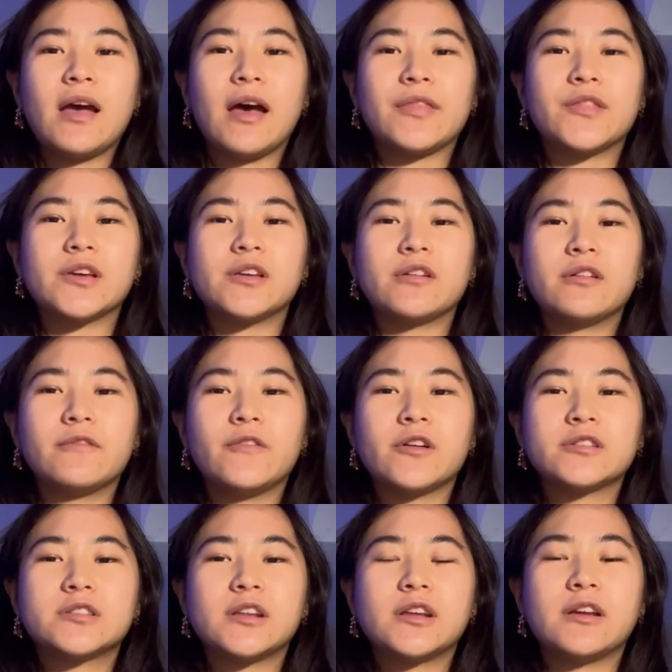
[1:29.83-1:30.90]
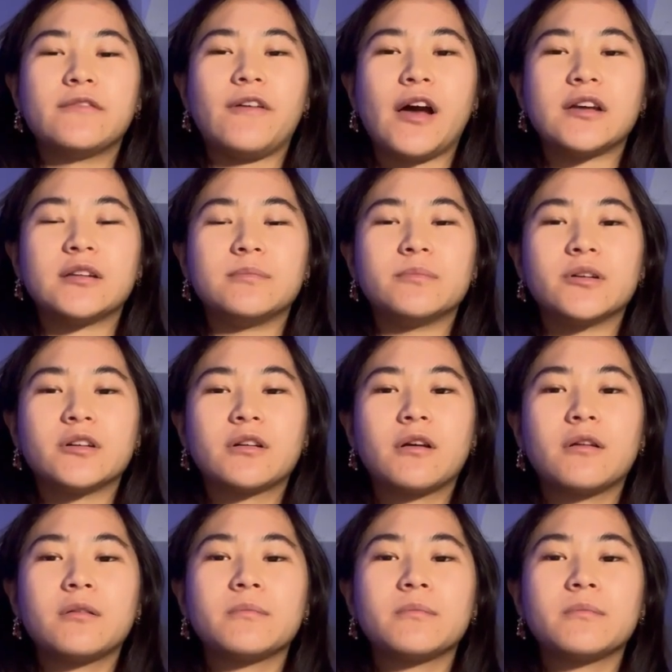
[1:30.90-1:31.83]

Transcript: at the University of Edinburgh.